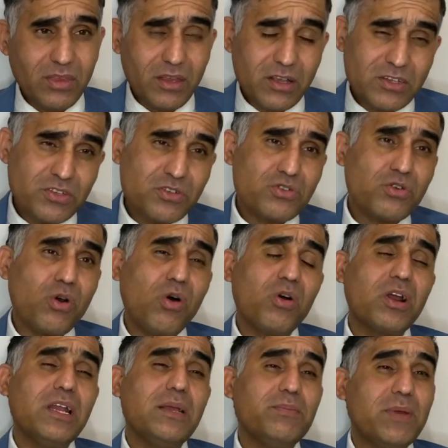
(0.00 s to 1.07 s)

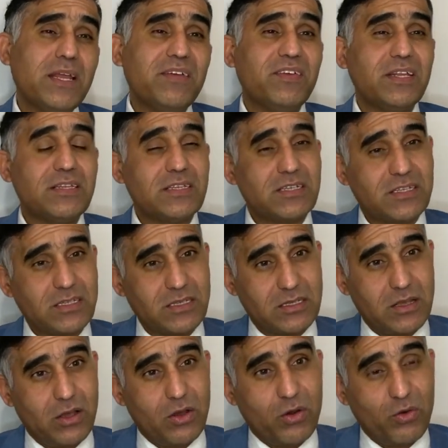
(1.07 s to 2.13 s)
strongly believe in this
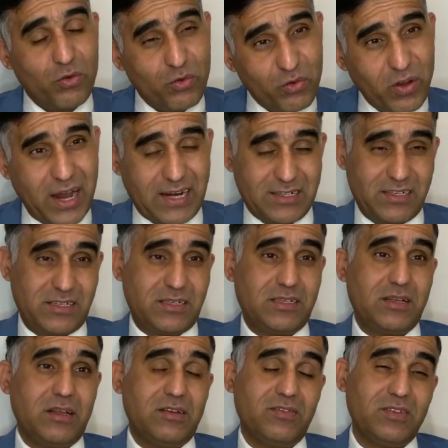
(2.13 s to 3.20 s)
facts,
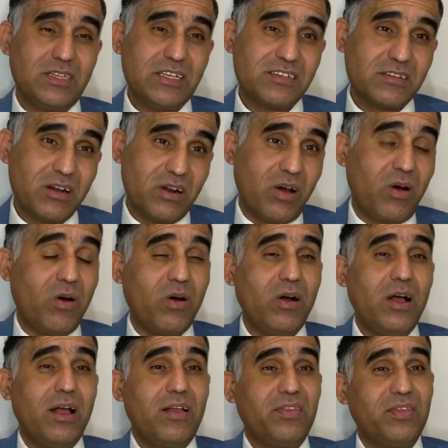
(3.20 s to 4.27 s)
this law,
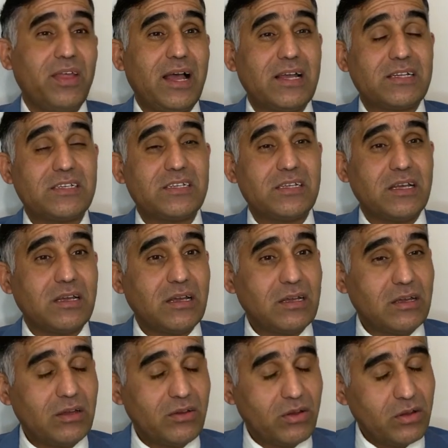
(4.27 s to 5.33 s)
that
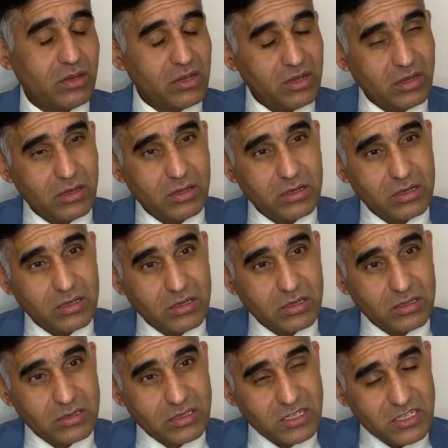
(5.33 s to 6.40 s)

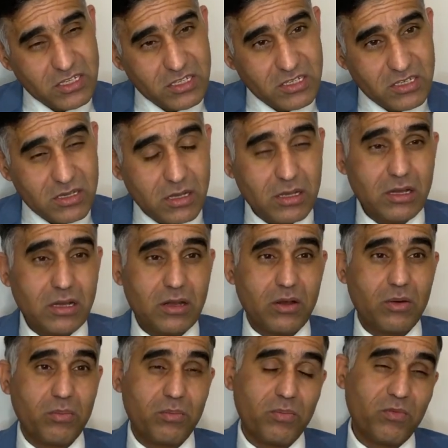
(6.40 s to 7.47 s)
this
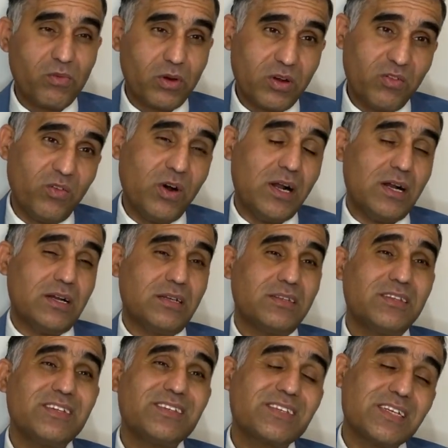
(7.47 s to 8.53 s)
world,
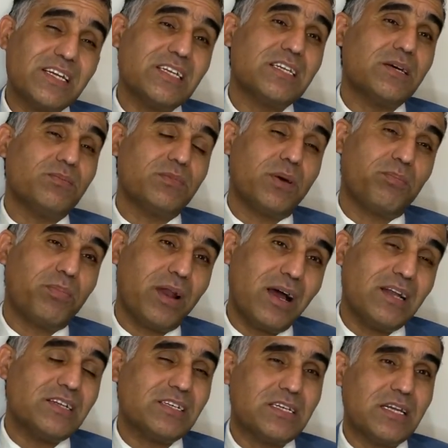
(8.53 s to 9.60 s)
this kingdom, the
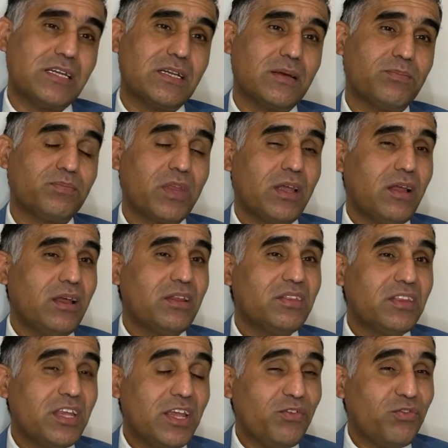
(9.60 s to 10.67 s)
plant kingdom,
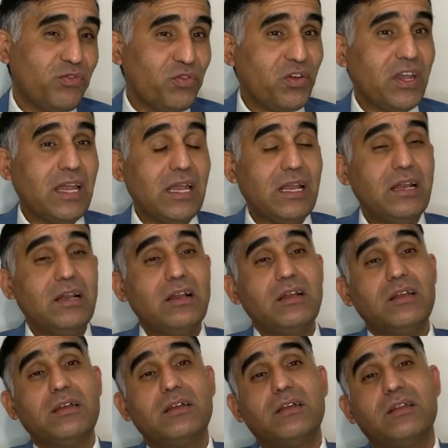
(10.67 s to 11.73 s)
they feel
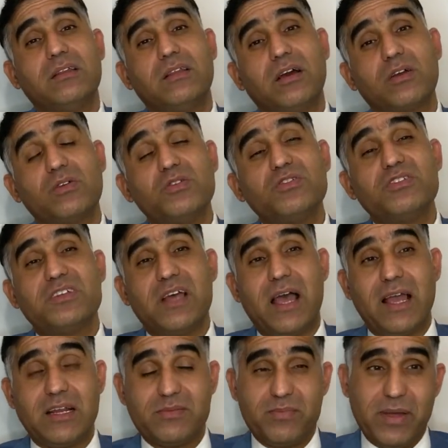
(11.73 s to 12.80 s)
the good
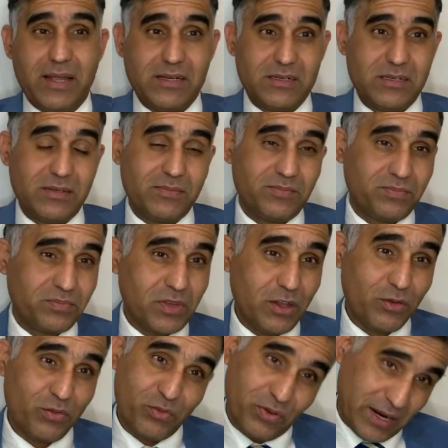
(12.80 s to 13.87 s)
and bad
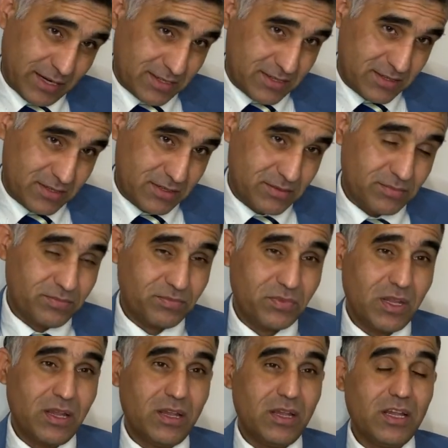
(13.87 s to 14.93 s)
effects.
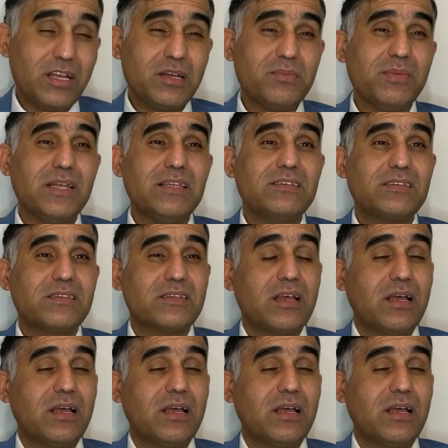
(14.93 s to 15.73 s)
It means